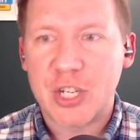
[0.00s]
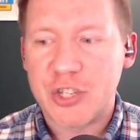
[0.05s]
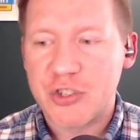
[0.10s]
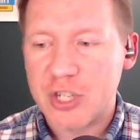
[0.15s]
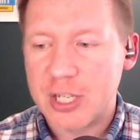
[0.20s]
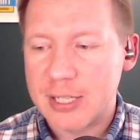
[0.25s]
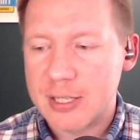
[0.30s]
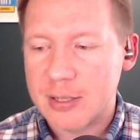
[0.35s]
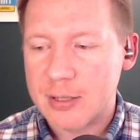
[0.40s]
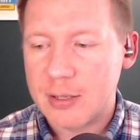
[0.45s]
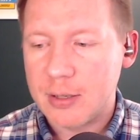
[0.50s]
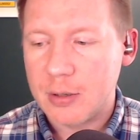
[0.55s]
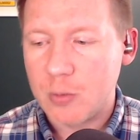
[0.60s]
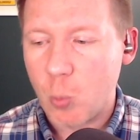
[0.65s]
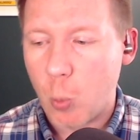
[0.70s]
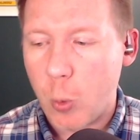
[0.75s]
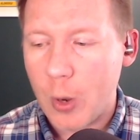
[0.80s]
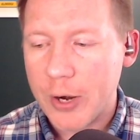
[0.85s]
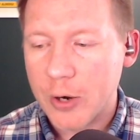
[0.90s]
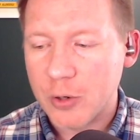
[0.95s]
It's just
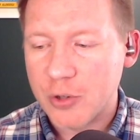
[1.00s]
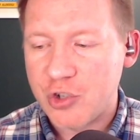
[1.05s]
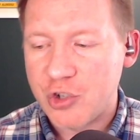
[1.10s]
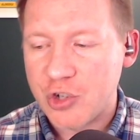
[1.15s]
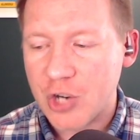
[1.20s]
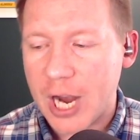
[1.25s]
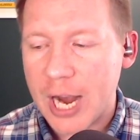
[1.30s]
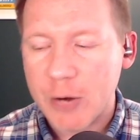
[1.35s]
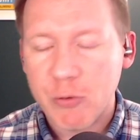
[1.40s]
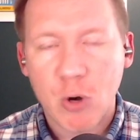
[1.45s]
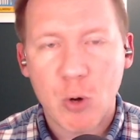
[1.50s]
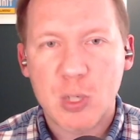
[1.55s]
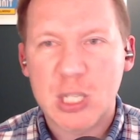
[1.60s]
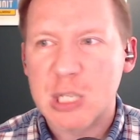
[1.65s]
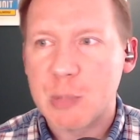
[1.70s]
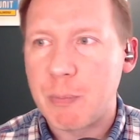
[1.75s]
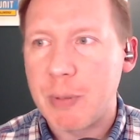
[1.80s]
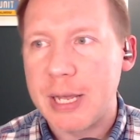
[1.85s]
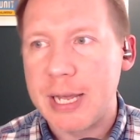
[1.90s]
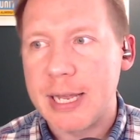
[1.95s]
weird gyro
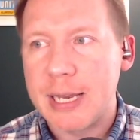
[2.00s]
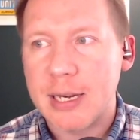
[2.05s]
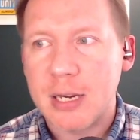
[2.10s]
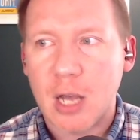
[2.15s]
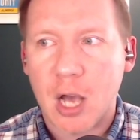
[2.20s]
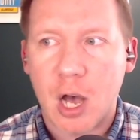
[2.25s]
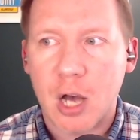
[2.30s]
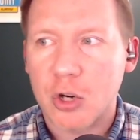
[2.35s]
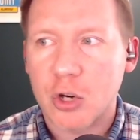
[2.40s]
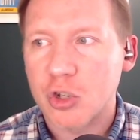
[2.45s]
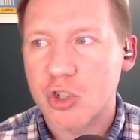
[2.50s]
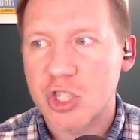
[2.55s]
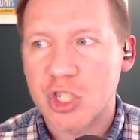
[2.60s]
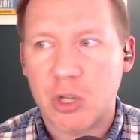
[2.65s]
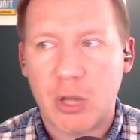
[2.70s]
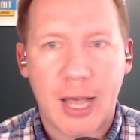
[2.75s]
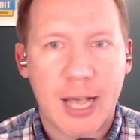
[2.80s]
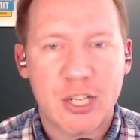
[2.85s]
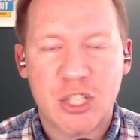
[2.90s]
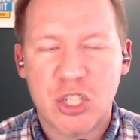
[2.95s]
spin cutter
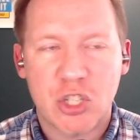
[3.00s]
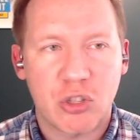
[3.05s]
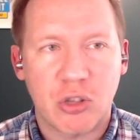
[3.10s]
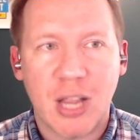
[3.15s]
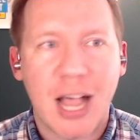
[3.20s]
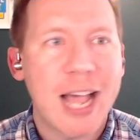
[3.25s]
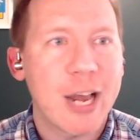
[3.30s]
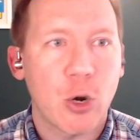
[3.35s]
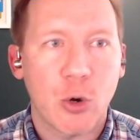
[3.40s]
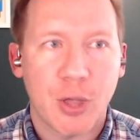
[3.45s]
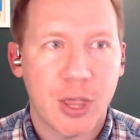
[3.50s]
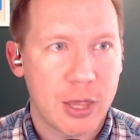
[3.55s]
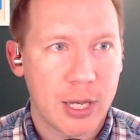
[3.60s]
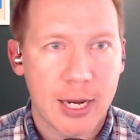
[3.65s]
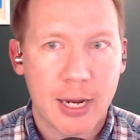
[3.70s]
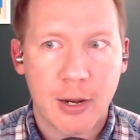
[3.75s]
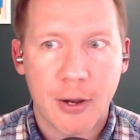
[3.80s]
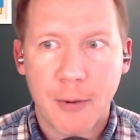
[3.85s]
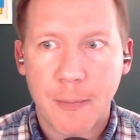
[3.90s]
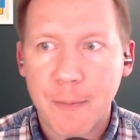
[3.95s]
slash slider
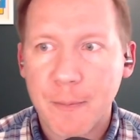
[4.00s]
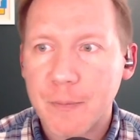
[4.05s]
thing.